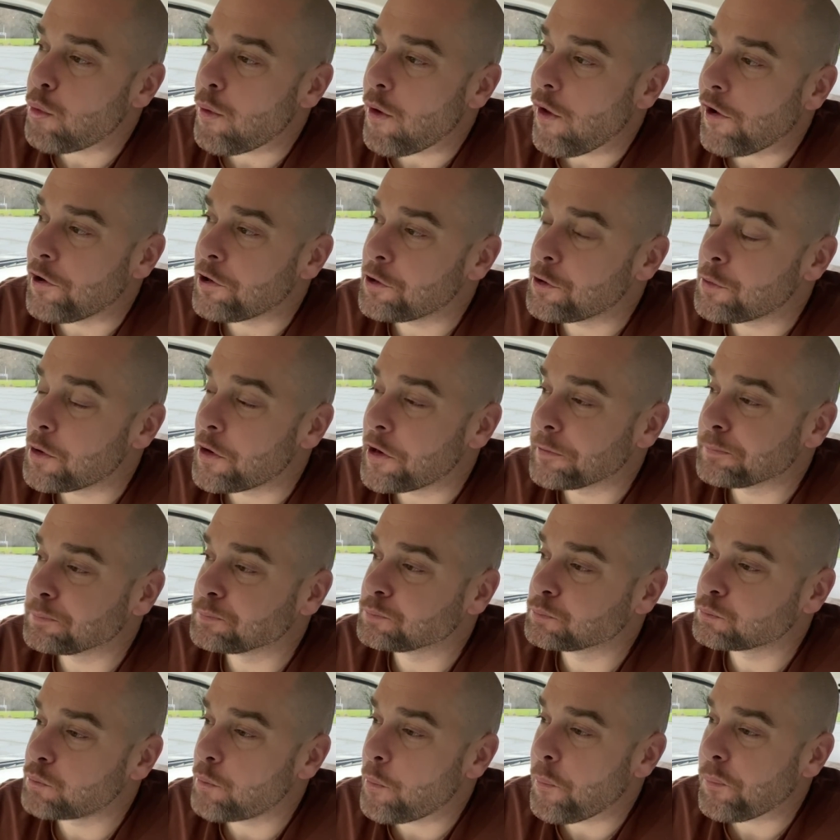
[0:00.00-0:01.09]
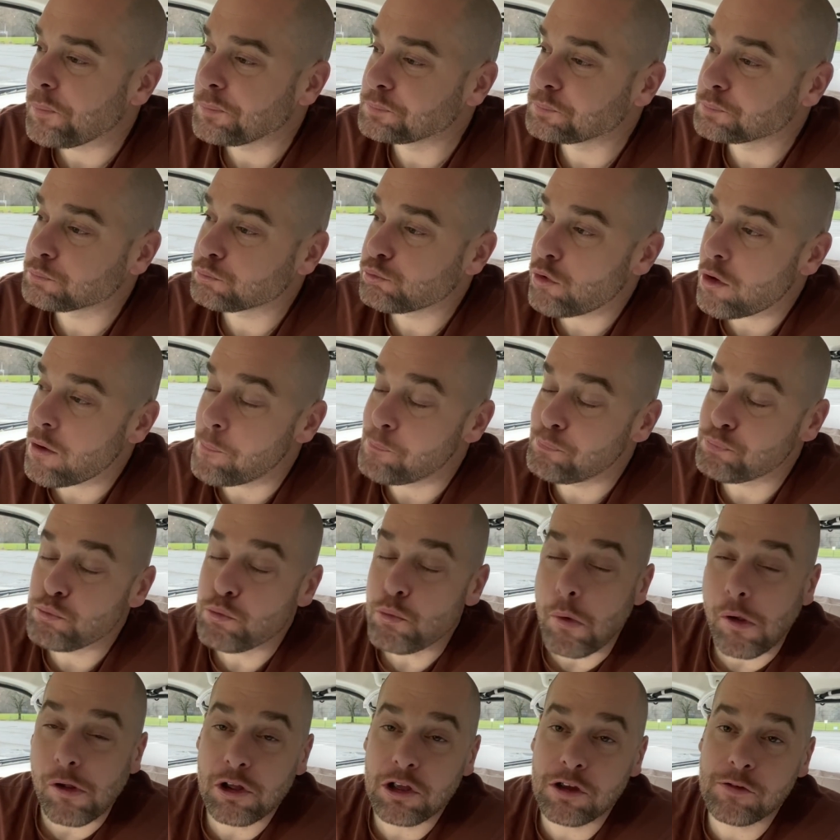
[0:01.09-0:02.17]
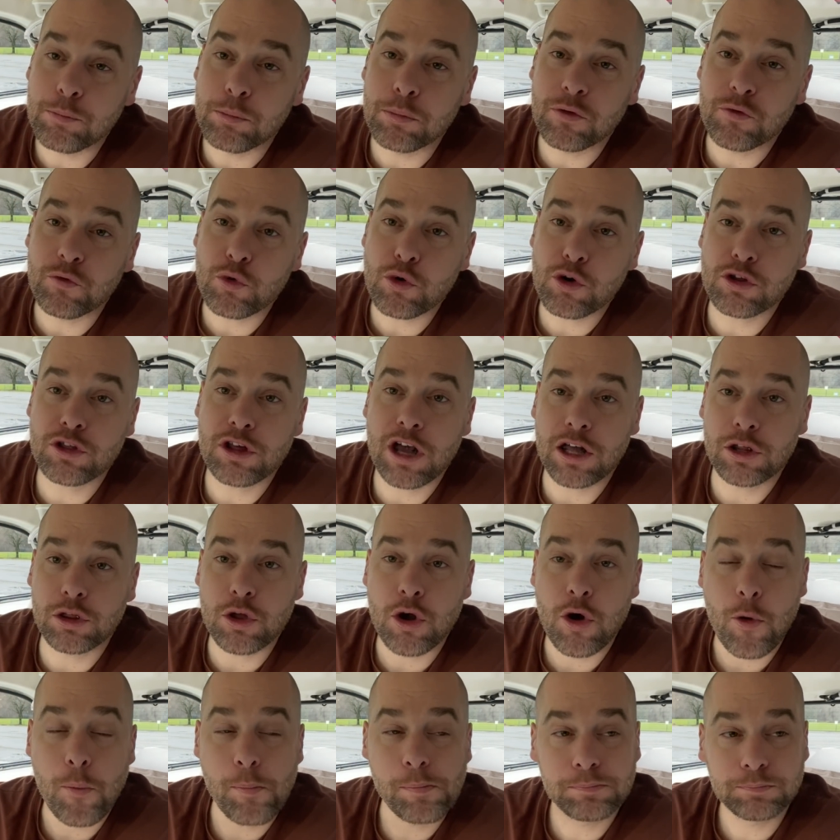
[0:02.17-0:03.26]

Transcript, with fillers: Anyway, even before that though,